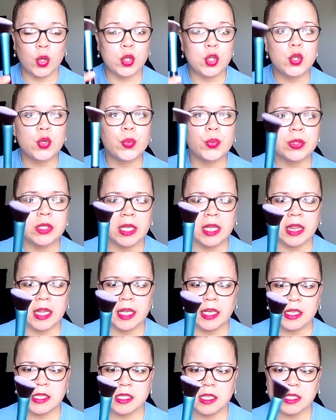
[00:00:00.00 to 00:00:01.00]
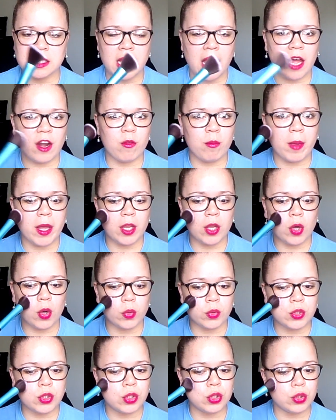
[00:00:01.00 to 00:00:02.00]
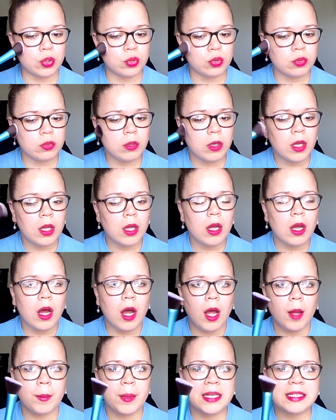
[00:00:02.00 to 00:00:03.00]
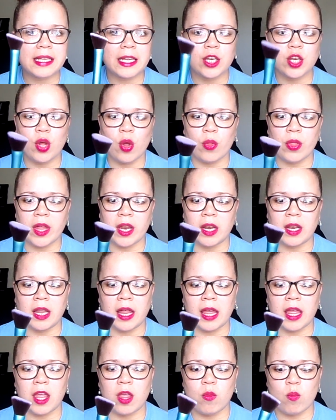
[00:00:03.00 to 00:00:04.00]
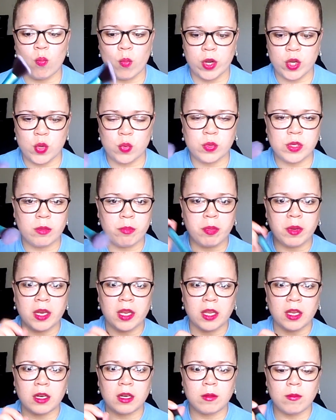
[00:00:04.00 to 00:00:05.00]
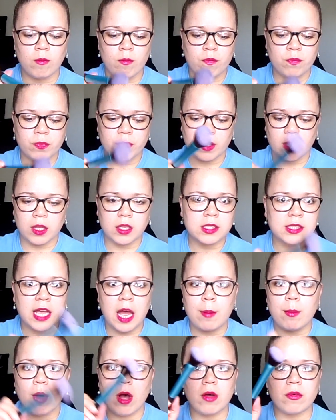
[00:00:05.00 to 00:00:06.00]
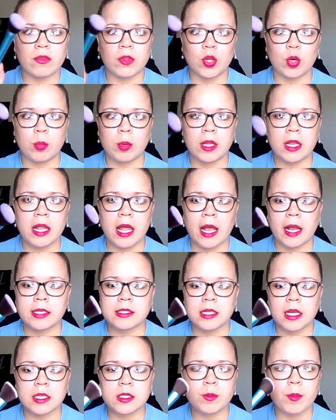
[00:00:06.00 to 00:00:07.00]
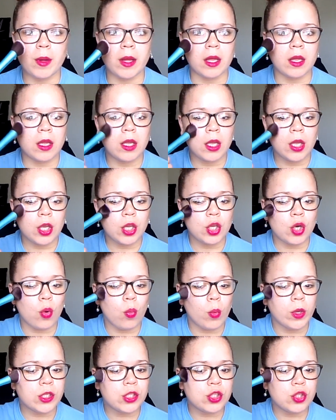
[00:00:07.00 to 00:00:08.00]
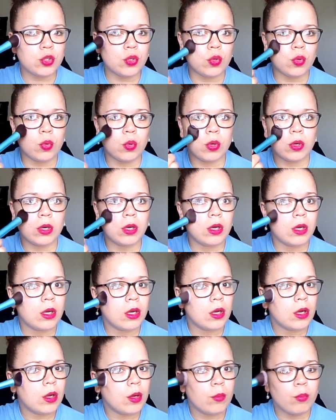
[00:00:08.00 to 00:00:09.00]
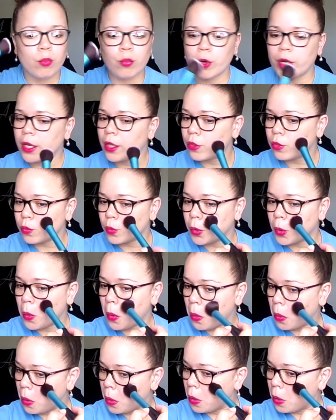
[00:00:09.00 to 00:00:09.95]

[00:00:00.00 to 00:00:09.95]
using this. It's kind of my go-to. because I know that like when you dip it in, tap off a little bit of the excess, but you know, once you bring it through,